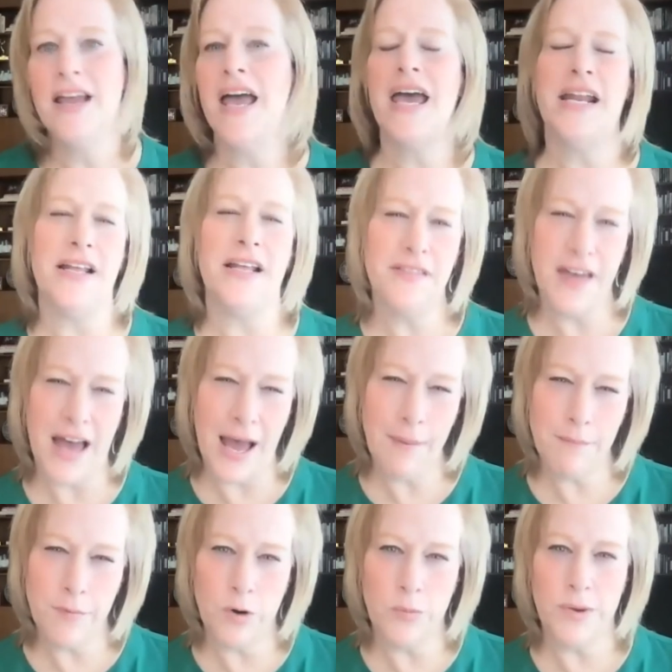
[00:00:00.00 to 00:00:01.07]
And at that
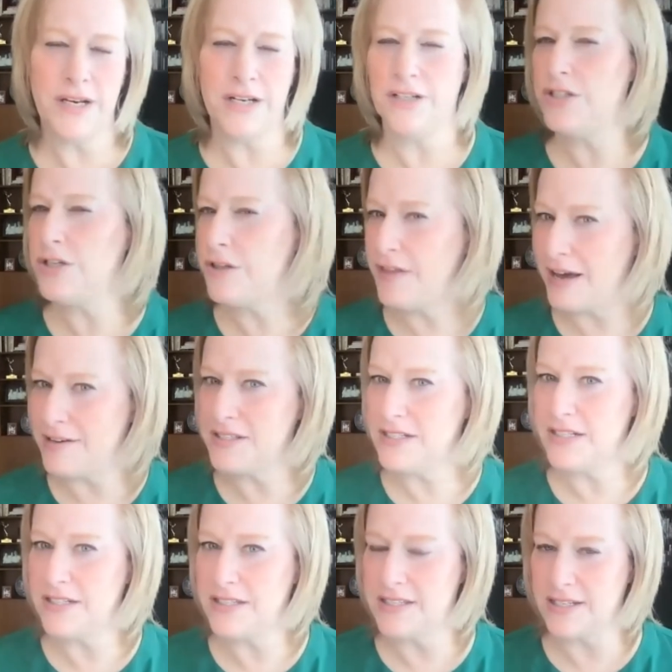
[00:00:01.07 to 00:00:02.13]
moment in
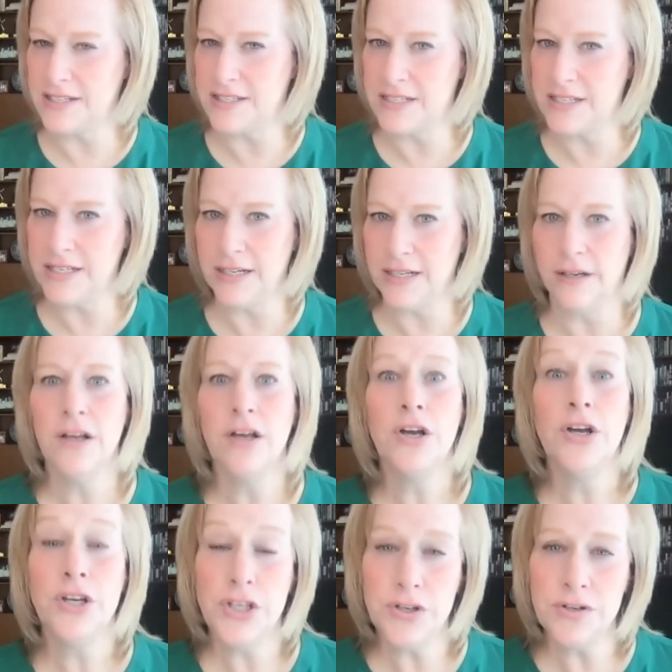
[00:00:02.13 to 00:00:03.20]
2016,
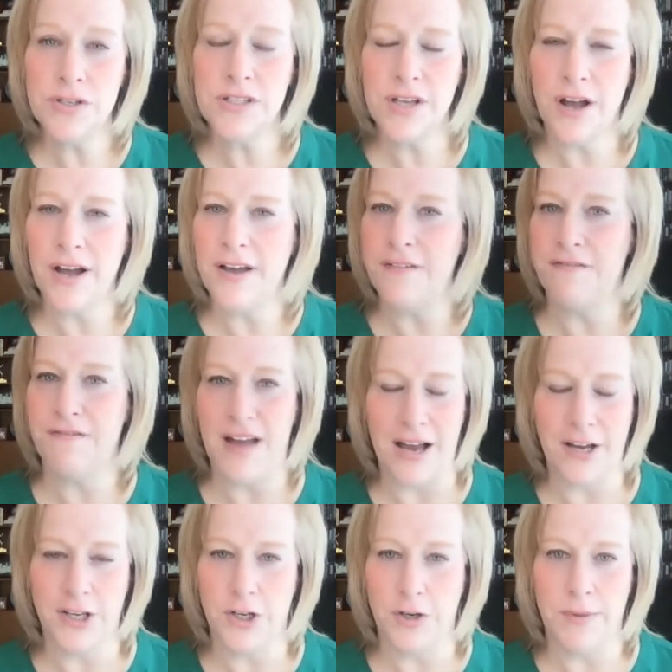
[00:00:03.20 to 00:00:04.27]
you saw a
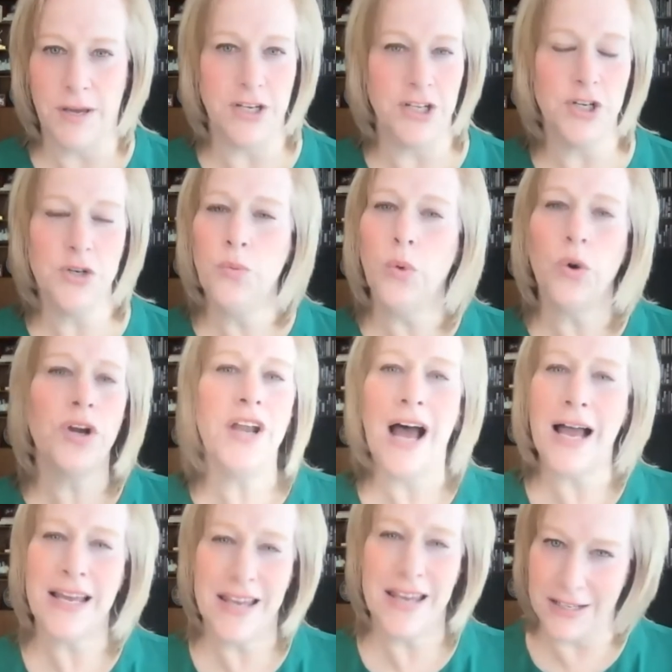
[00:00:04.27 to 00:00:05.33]
vacuum and you were
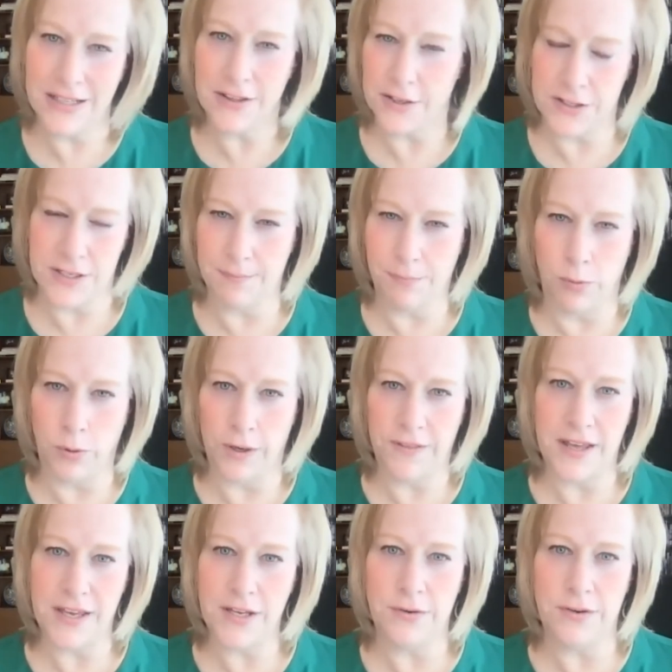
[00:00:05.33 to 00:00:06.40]
not getting the support
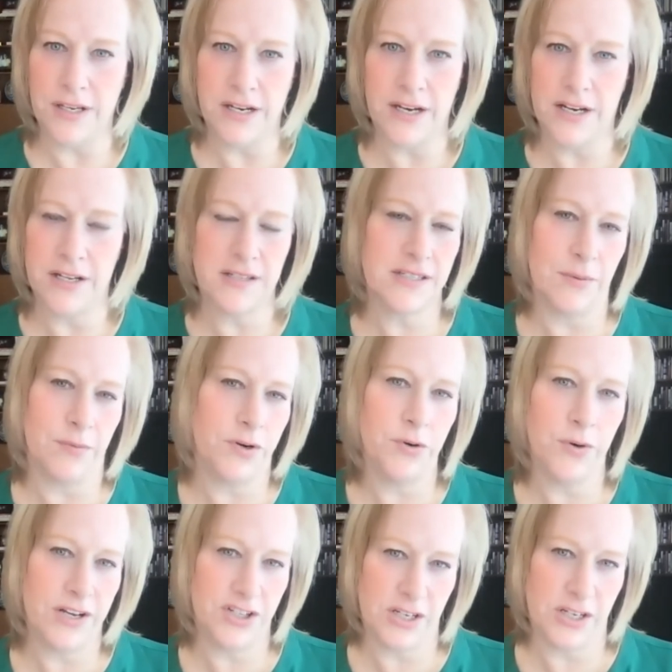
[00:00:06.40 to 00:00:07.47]
that you needed as someone who
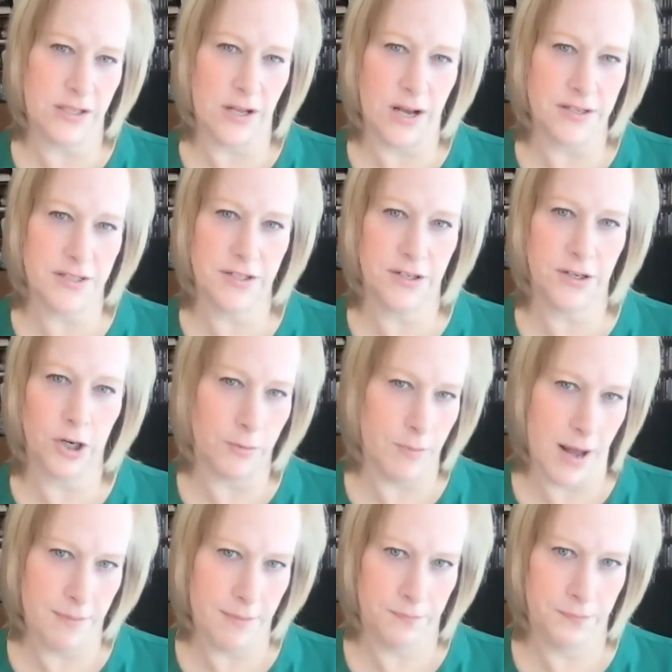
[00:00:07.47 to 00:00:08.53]
had just lost her
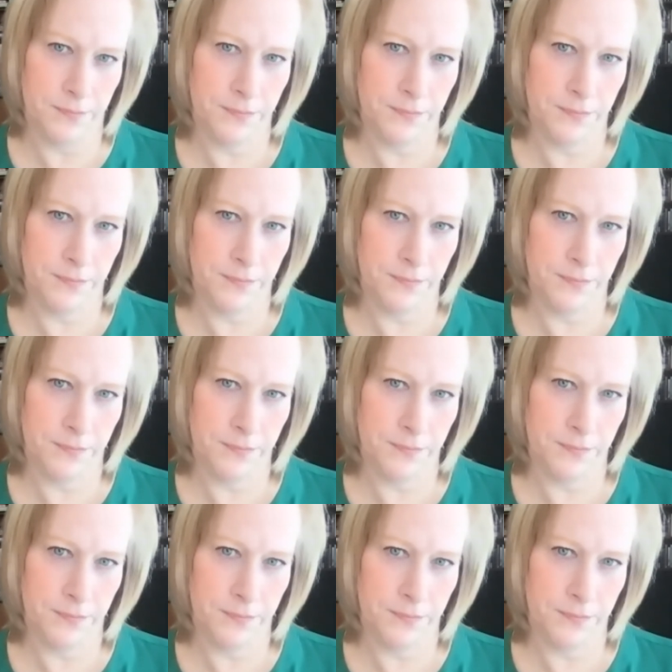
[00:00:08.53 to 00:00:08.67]
mom.